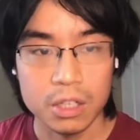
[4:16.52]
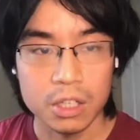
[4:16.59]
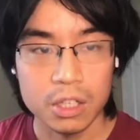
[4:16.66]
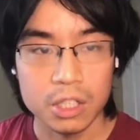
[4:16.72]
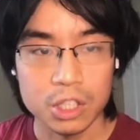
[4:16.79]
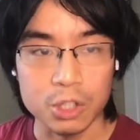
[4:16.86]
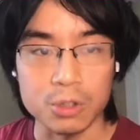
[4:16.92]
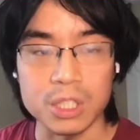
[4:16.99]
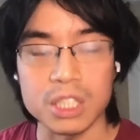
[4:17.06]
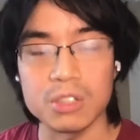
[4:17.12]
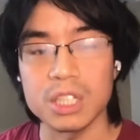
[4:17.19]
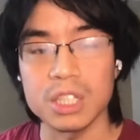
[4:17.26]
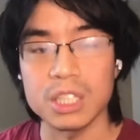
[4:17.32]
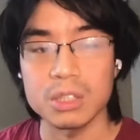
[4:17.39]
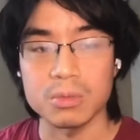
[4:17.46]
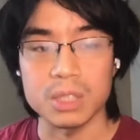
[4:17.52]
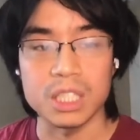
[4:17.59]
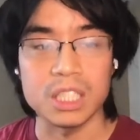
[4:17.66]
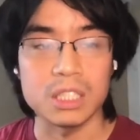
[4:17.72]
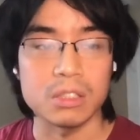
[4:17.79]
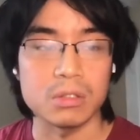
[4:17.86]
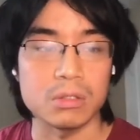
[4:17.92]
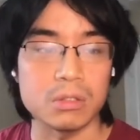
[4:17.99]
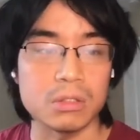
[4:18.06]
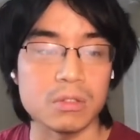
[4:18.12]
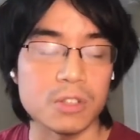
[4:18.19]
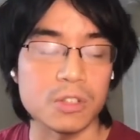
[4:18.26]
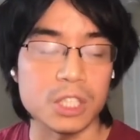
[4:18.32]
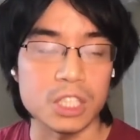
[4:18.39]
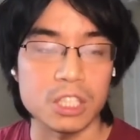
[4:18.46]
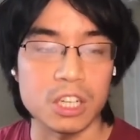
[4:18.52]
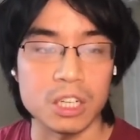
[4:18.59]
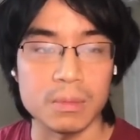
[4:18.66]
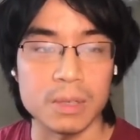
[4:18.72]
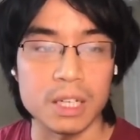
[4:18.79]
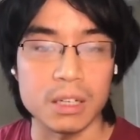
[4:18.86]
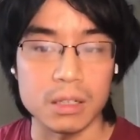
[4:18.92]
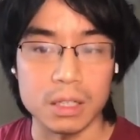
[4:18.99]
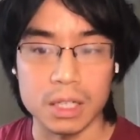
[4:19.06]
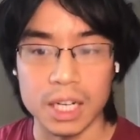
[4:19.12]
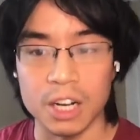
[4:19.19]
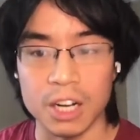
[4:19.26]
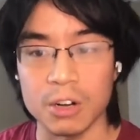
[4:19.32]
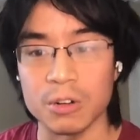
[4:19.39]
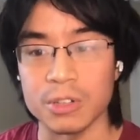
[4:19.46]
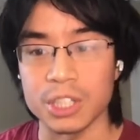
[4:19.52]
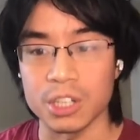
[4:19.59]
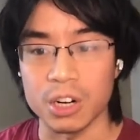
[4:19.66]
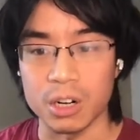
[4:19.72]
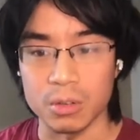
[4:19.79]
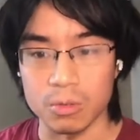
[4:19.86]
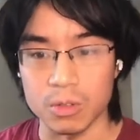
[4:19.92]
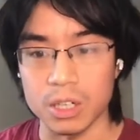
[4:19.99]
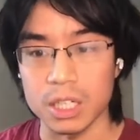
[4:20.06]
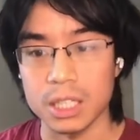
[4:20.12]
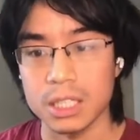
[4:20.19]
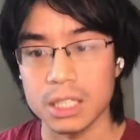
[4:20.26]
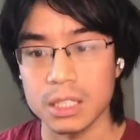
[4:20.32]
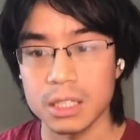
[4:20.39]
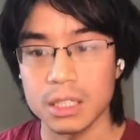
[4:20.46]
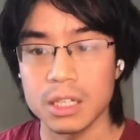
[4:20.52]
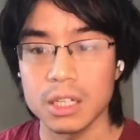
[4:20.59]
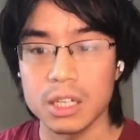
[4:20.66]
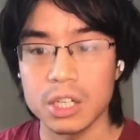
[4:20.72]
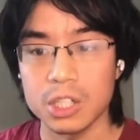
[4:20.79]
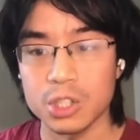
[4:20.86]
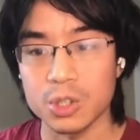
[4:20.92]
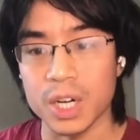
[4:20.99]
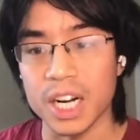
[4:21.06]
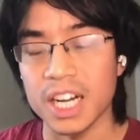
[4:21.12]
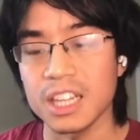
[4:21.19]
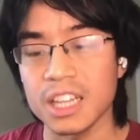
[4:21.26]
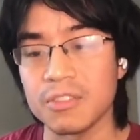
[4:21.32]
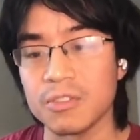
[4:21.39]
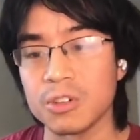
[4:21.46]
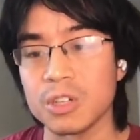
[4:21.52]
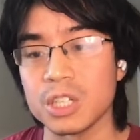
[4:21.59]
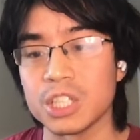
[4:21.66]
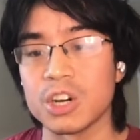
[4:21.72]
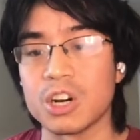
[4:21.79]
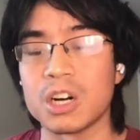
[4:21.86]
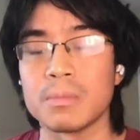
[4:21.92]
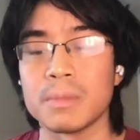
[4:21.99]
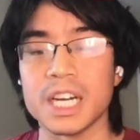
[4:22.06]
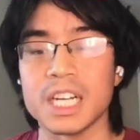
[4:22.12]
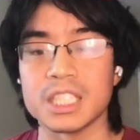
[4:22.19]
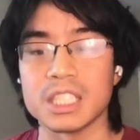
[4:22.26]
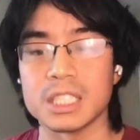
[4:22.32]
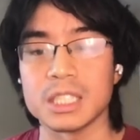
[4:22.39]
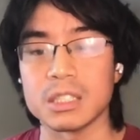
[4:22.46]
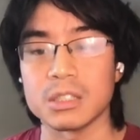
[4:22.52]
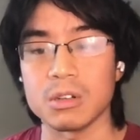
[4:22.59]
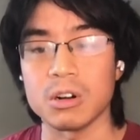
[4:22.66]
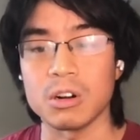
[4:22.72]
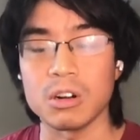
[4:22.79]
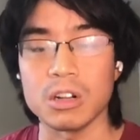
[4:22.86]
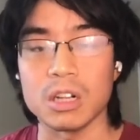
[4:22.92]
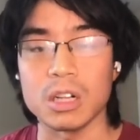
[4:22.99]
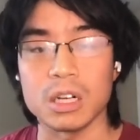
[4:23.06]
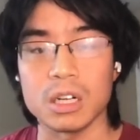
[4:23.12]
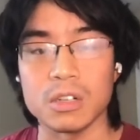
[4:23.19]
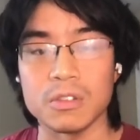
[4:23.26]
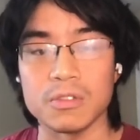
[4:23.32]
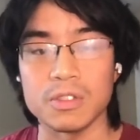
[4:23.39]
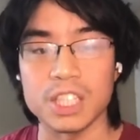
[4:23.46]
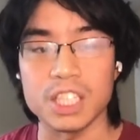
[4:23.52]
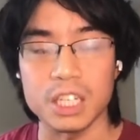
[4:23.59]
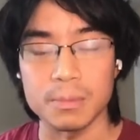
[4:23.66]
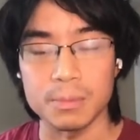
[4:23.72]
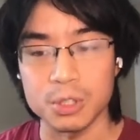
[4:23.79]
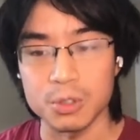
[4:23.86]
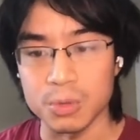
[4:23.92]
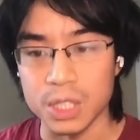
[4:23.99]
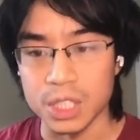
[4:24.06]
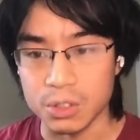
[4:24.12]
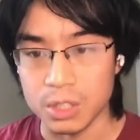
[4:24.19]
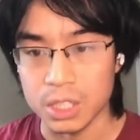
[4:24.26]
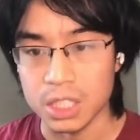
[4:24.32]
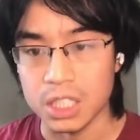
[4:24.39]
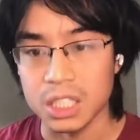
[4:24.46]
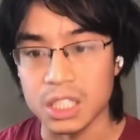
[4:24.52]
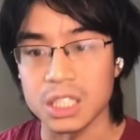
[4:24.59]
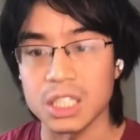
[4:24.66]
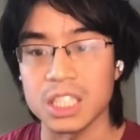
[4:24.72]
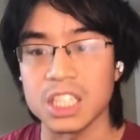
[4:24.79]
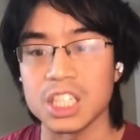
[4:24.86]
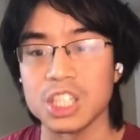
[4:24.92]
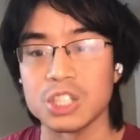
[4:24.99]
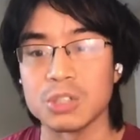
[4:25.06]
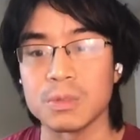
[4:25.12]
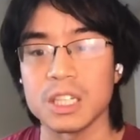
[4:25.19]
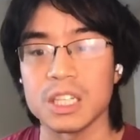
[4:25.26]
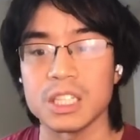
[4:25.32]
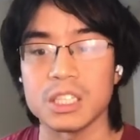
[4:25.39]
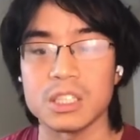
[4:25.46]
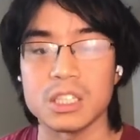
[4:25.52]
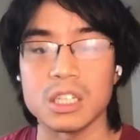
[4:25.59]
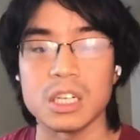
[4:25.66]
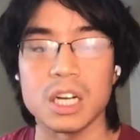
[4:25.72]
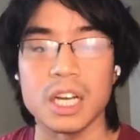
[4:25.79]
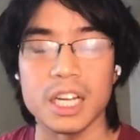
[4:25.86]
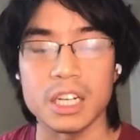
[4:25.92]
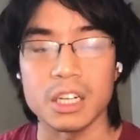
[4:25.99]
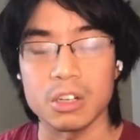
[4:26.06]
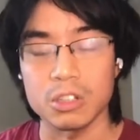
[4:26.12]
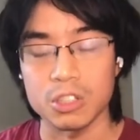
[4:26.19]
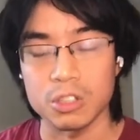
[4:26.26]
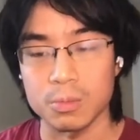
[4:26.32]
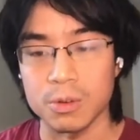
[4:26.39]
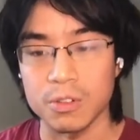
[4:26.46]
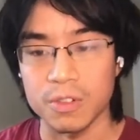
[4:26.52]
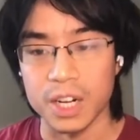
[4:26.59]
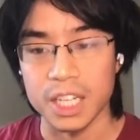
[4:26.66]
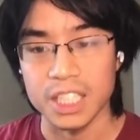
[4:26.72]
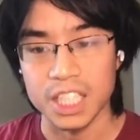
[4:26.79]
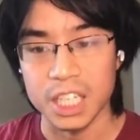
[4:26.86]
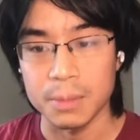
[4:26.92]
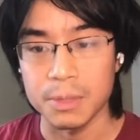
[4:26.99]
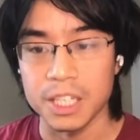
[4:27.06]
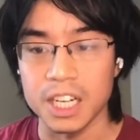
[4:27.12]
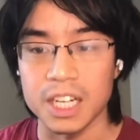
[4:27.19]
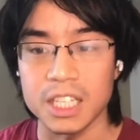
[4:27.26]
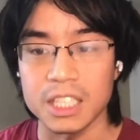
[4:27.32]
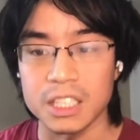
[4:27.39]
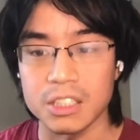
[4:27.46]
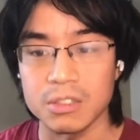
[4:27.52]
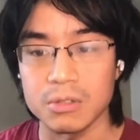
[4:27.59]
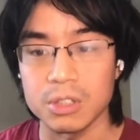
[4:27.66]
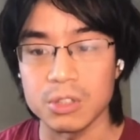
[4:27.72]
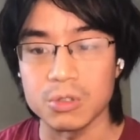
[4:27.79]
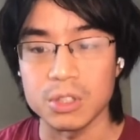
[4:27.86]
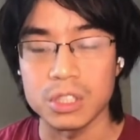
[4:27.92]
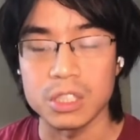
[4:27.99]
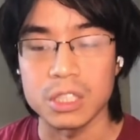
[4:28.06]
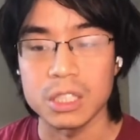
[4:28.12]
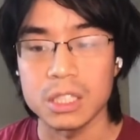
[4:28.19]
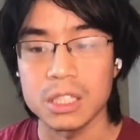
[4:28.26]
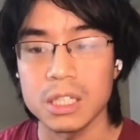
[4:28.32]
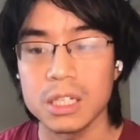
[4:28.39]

So to do this, we need to first talk about how Yarn works. So at a high level, Yarn manages all of the compute resources in a Hadoop cluster, and it also provides APIs to users